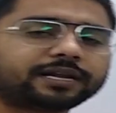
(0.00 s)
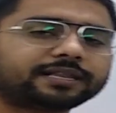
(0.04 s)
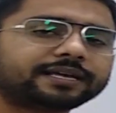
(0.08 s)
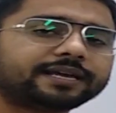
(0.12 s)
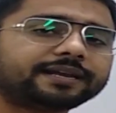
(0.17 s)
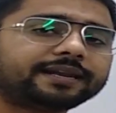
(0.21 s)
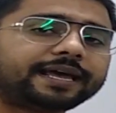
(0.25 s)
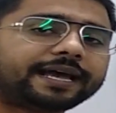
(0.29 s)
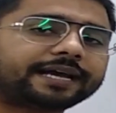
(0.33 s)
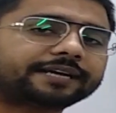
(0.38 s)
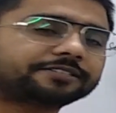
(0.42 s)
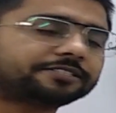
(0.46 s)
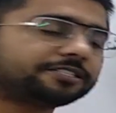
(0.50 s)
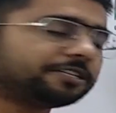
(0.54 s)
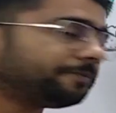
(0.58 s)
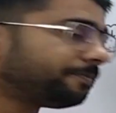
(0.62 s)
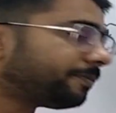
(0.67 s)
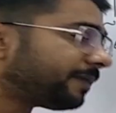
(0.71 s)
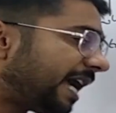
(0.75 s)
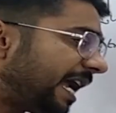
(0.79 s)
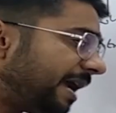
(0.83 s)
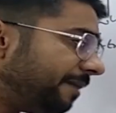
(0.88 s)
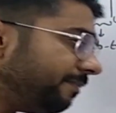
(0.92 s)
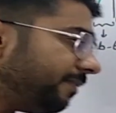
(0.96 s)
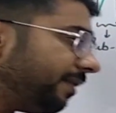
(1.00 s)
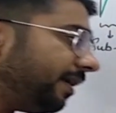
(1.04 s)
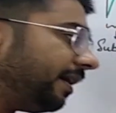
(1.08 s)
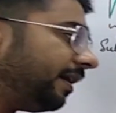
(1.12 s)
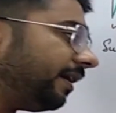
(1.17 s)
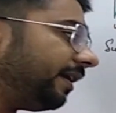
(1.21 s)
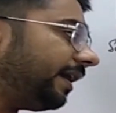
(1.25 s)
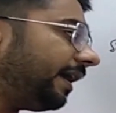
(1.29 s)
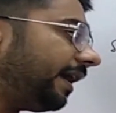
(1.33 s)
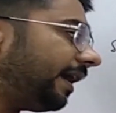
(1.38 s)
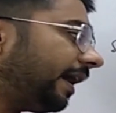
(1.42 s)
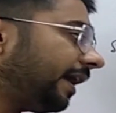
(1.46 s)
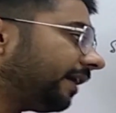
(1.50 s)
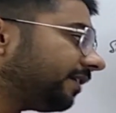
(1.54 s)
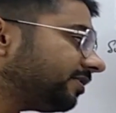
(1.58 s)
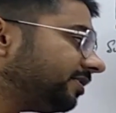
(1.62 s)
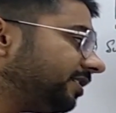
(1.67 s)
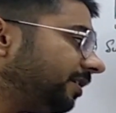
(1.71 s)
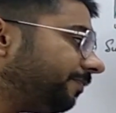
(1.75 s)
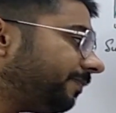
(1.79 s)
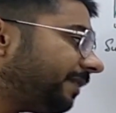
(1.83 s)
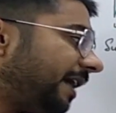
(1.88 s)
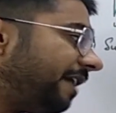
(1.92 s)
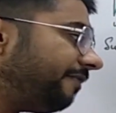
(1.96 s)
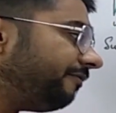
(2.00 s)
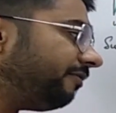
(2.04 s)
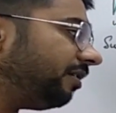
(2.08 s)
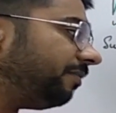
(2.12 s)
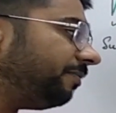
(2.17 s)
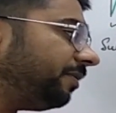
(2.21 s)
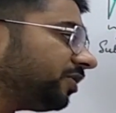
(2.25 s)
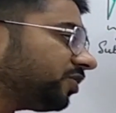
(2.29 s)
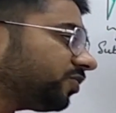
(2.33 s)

than xd prime, and xd prime will be